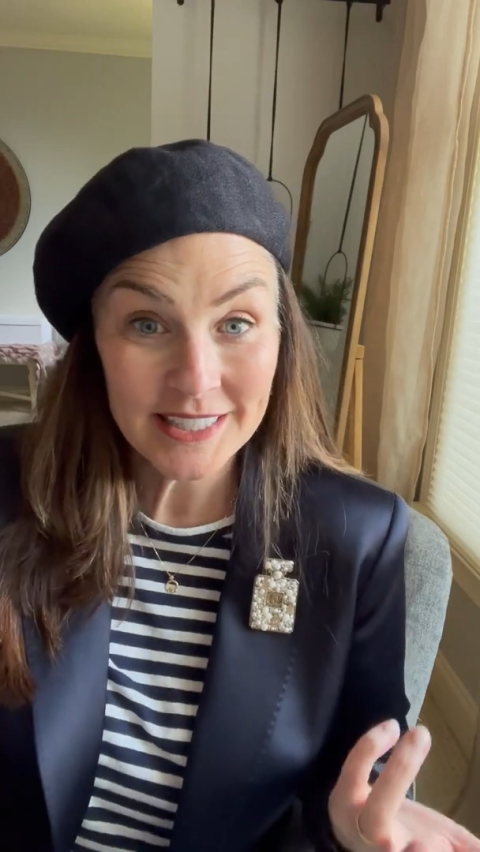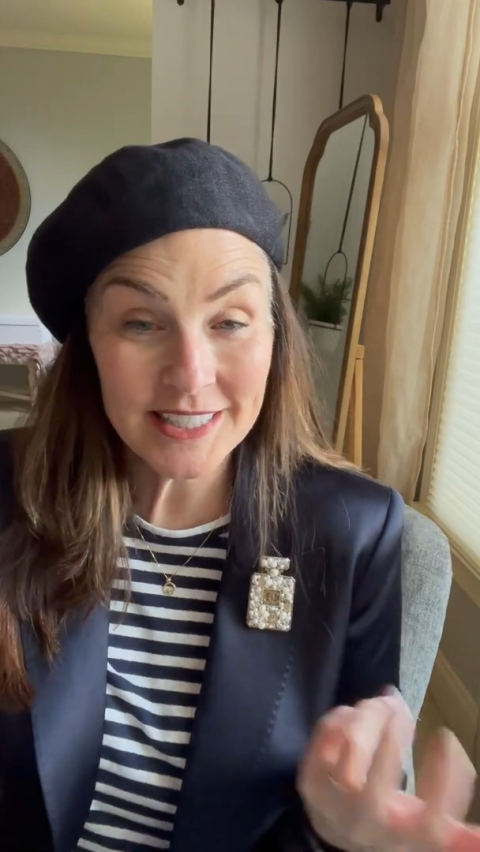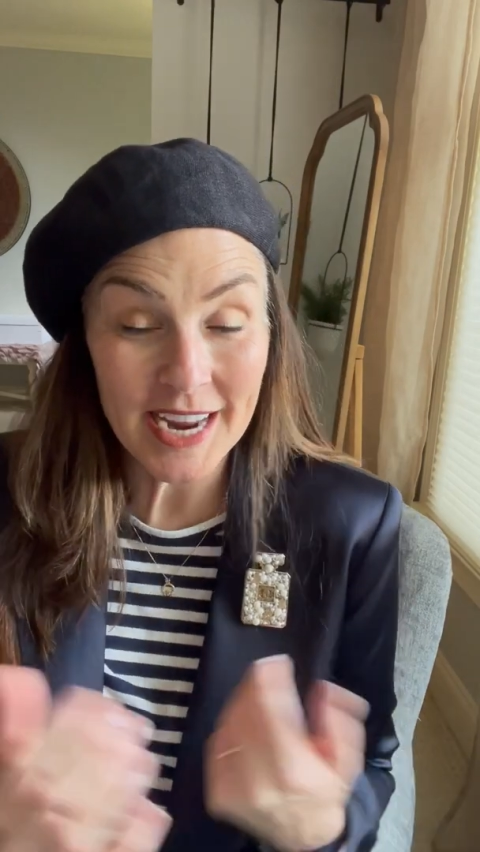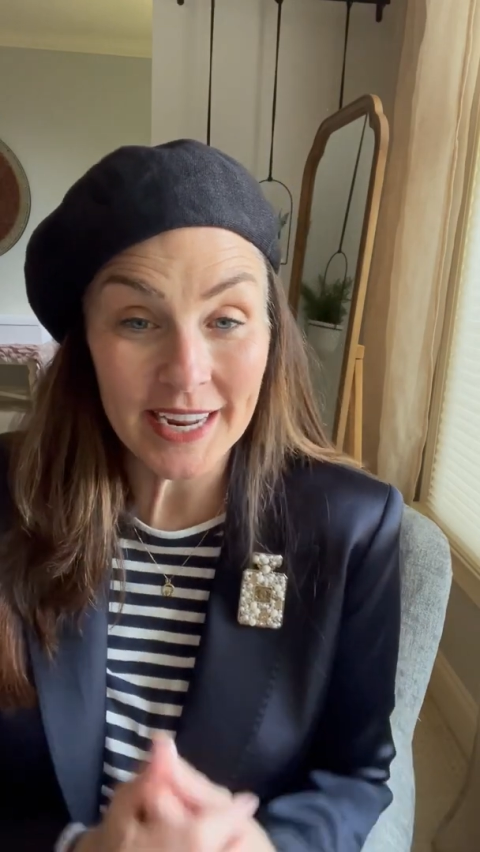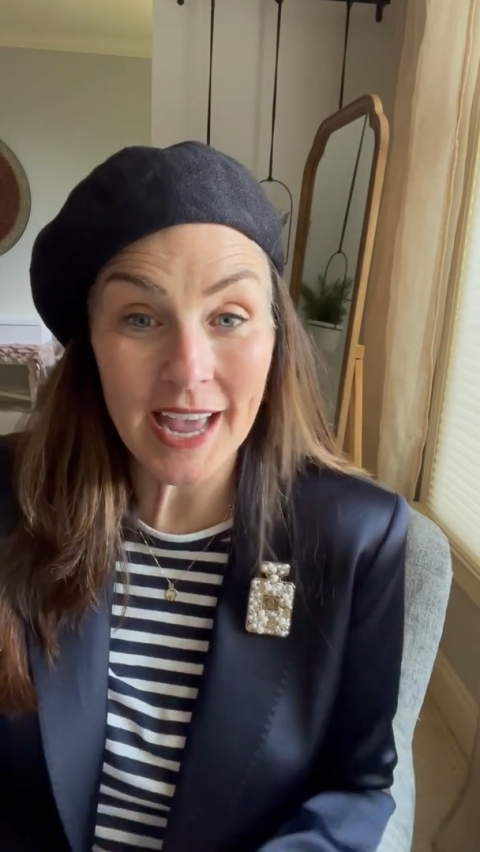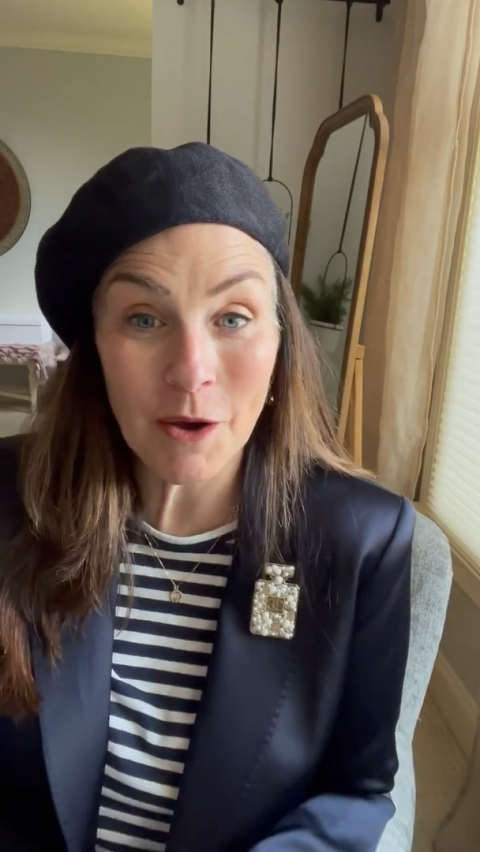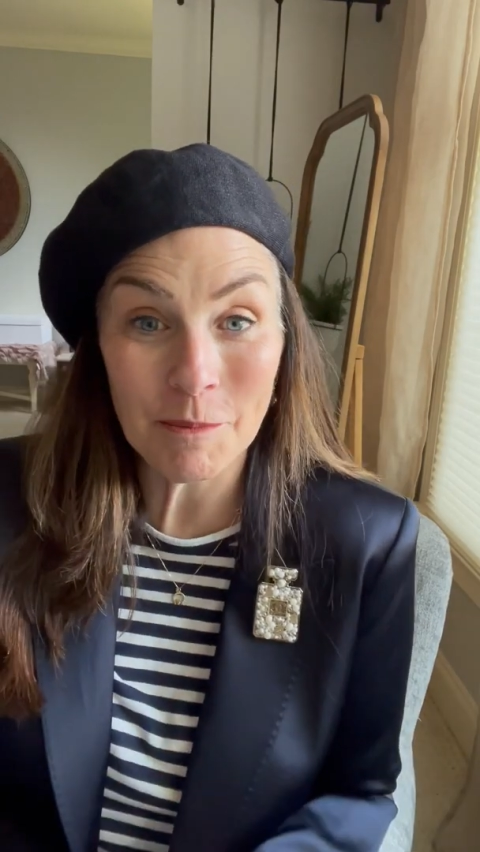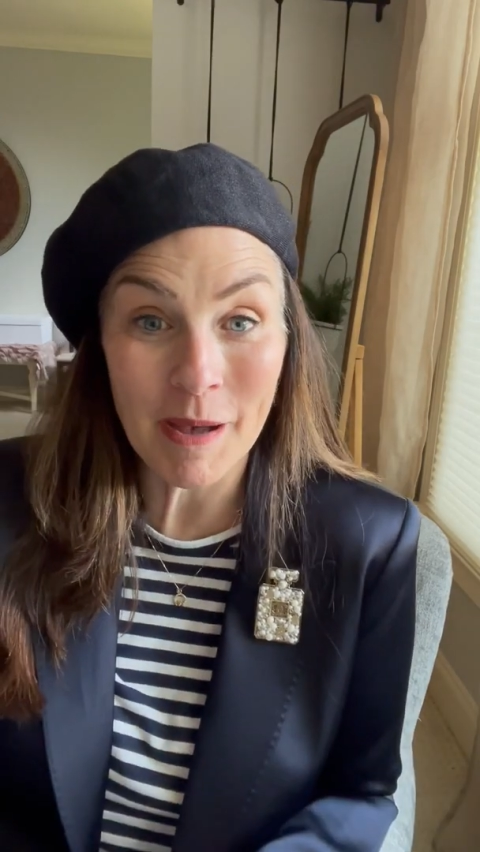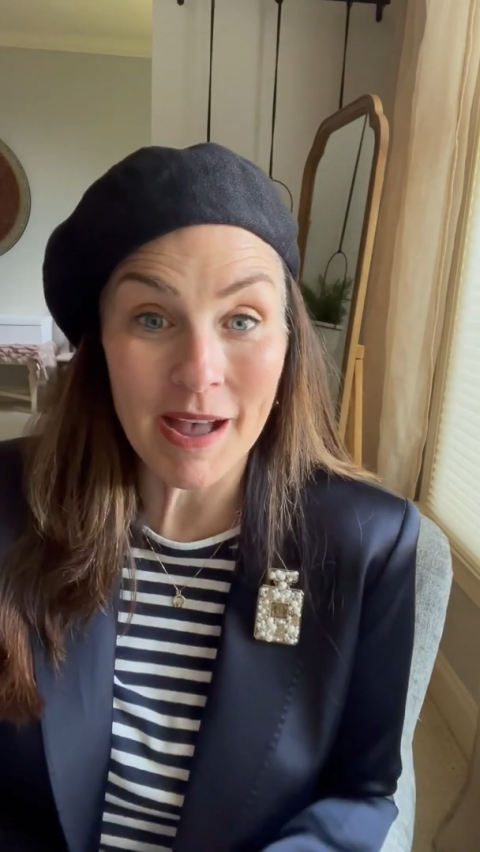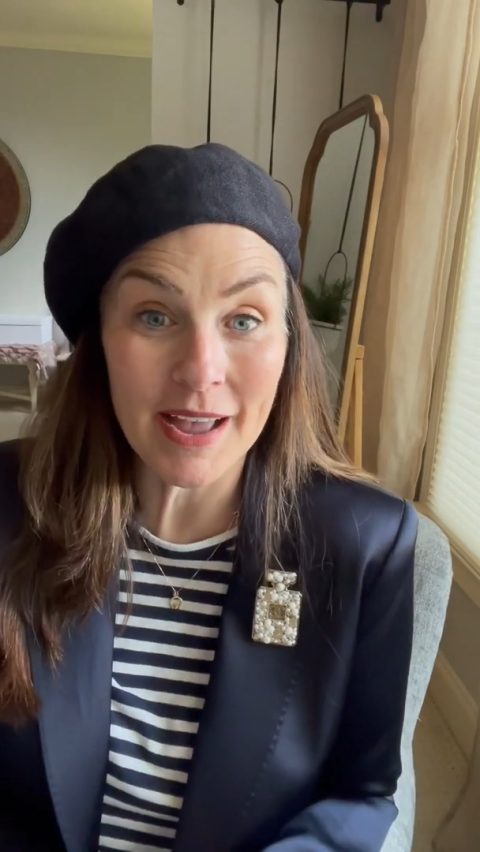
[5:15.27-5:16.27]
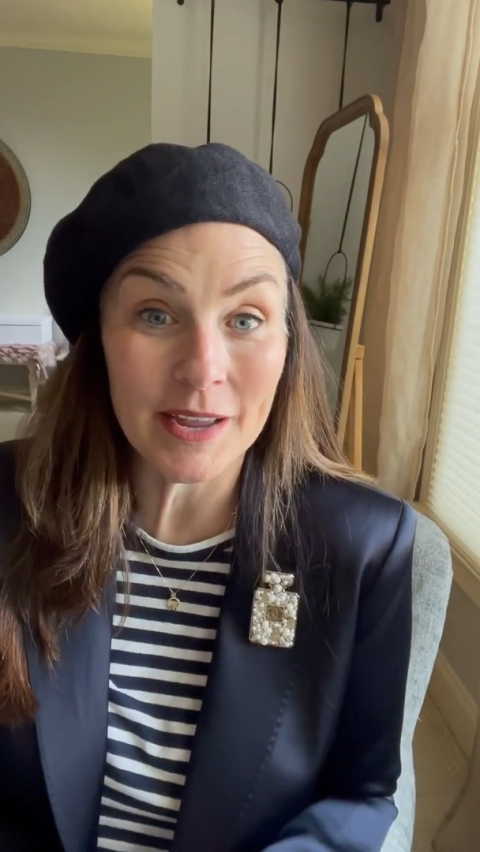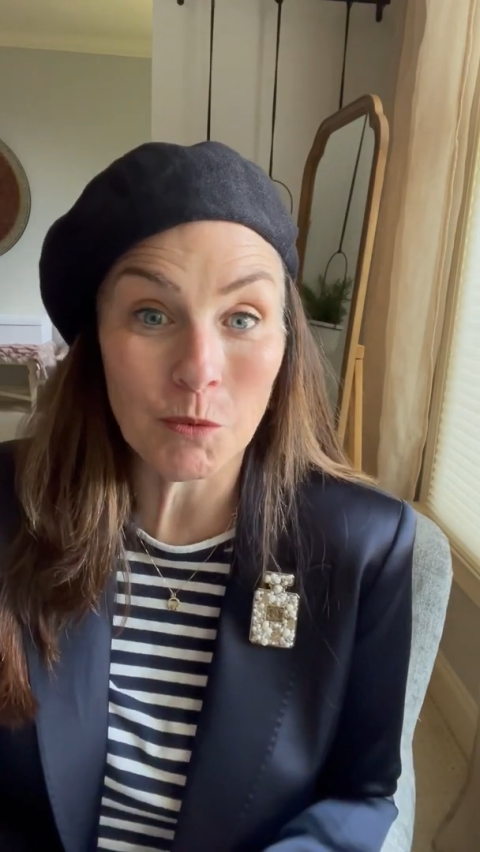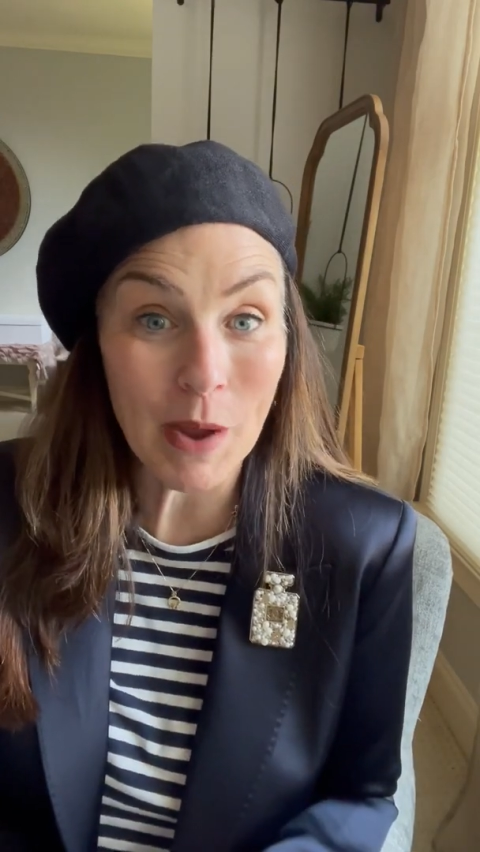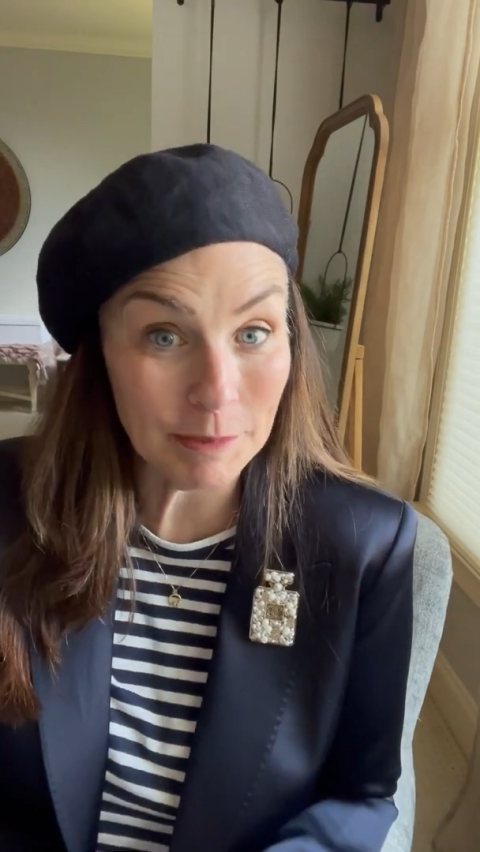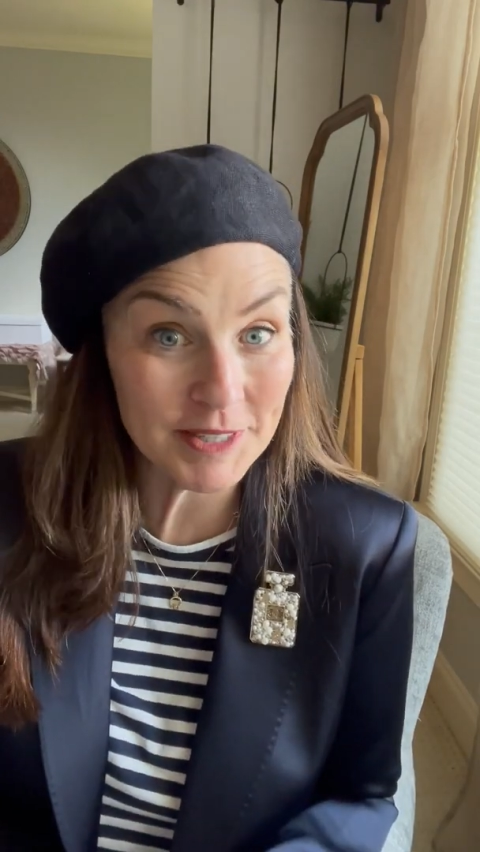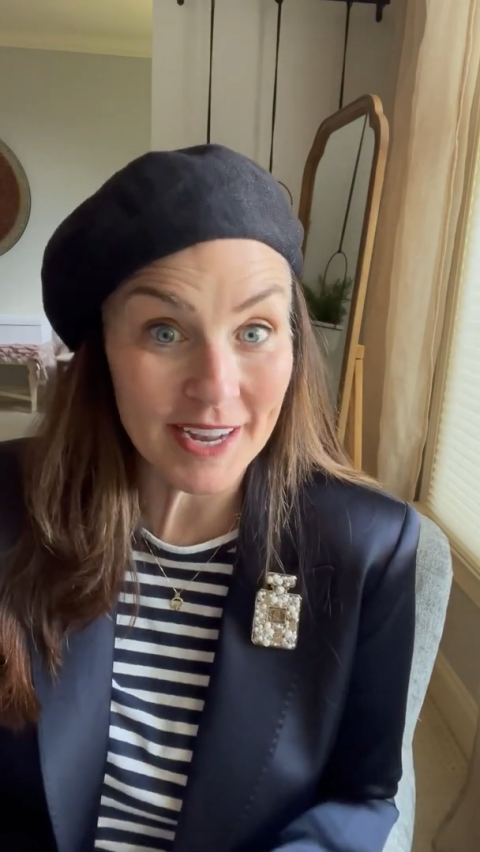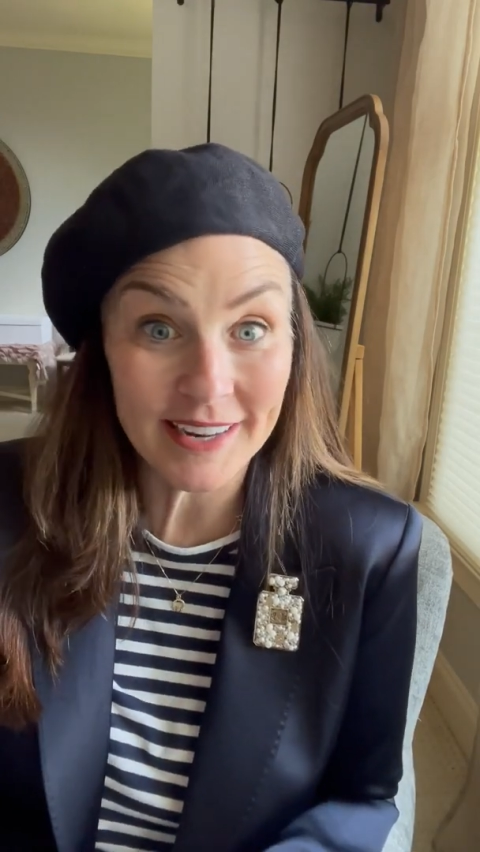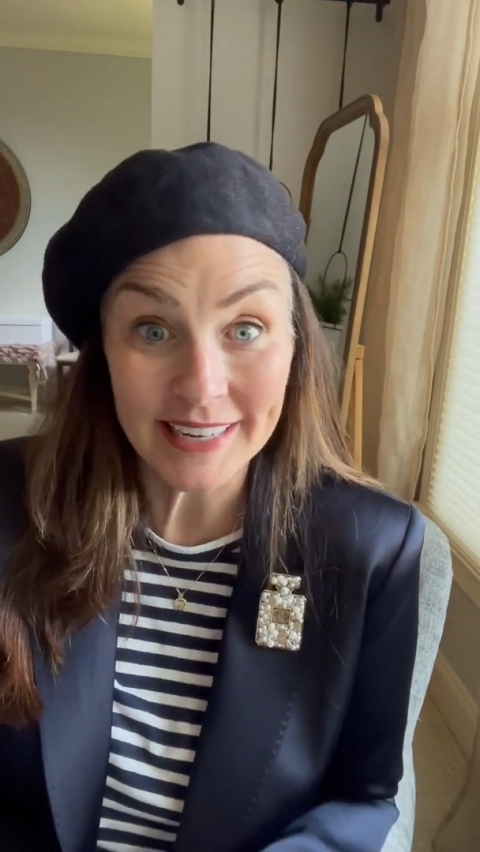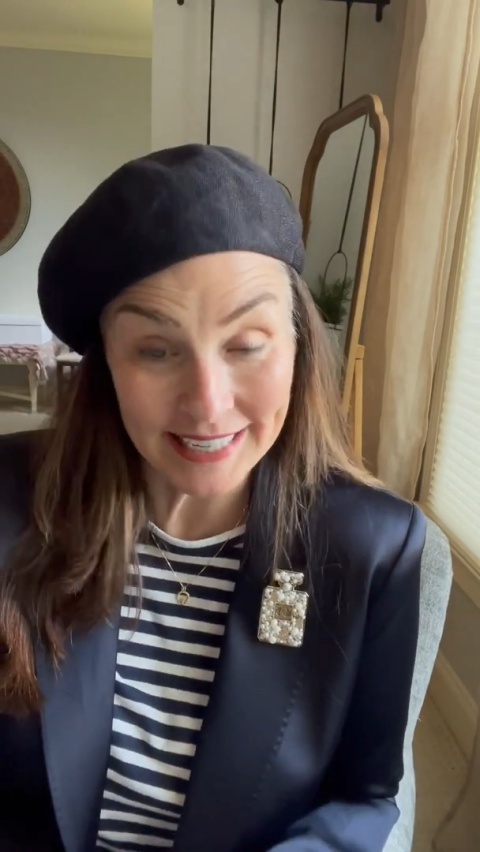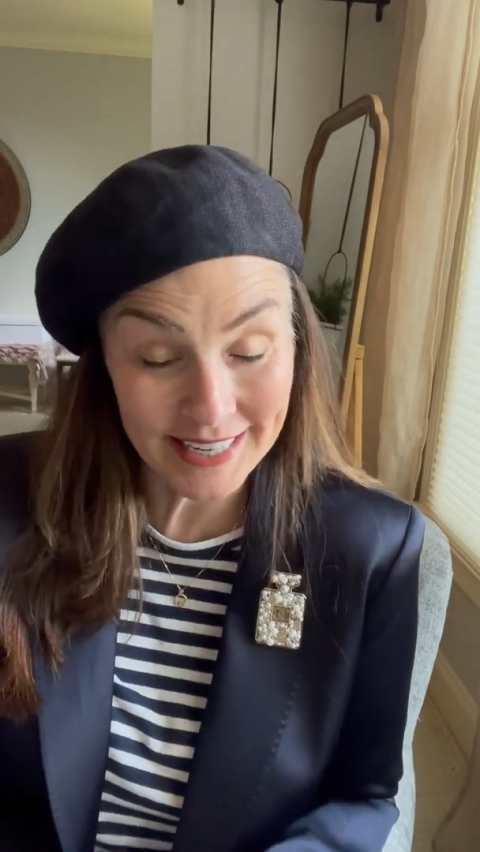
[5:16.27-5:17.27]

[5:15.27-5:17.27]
check out my website,